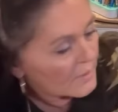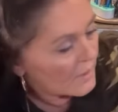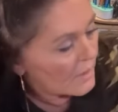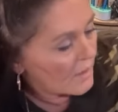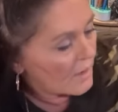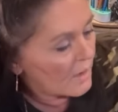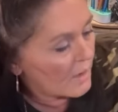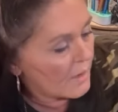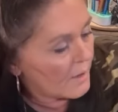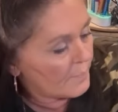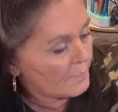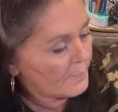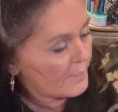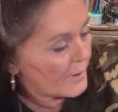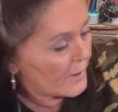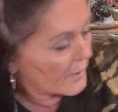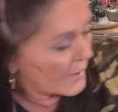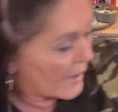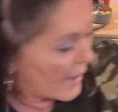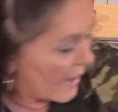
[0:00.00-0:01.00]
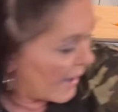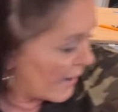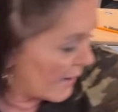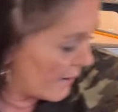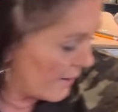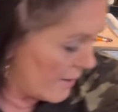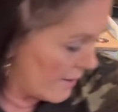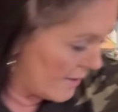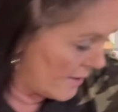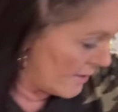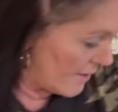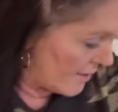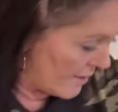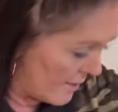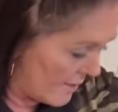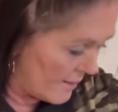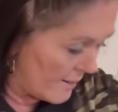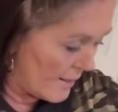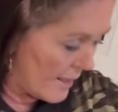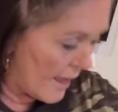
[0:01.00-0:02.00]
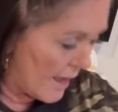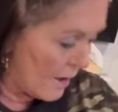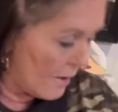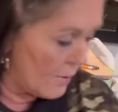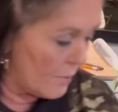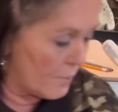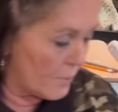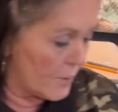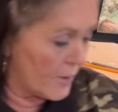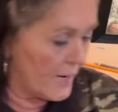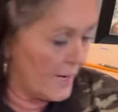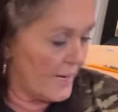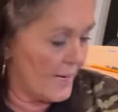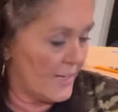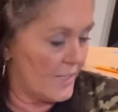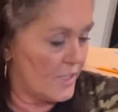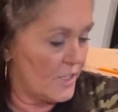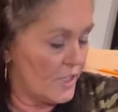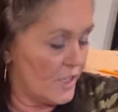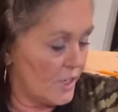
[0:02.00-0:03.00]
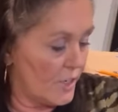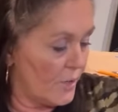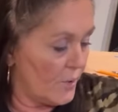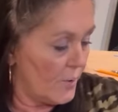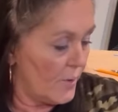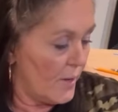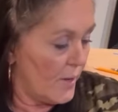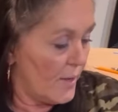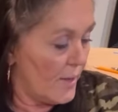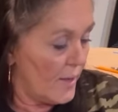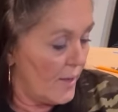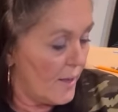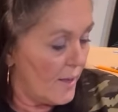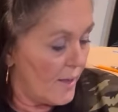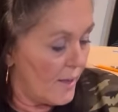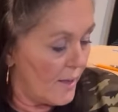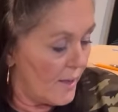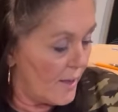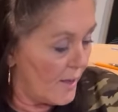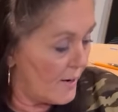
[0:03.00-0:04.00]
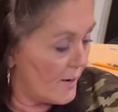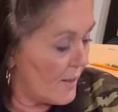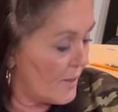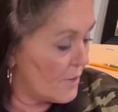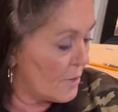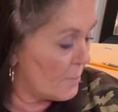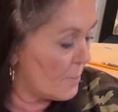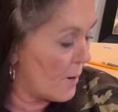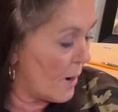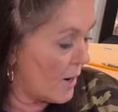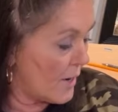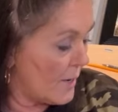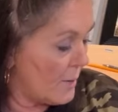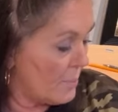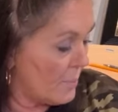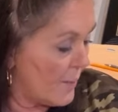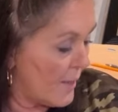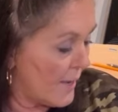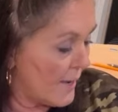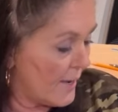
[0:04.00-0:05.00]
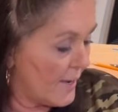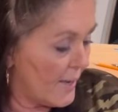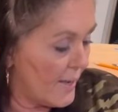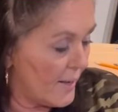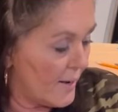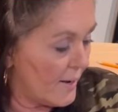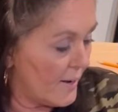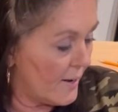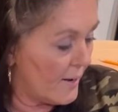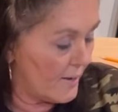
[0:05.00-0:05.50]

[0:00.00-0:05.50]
Okay, now we're getting to another Boggy blanket.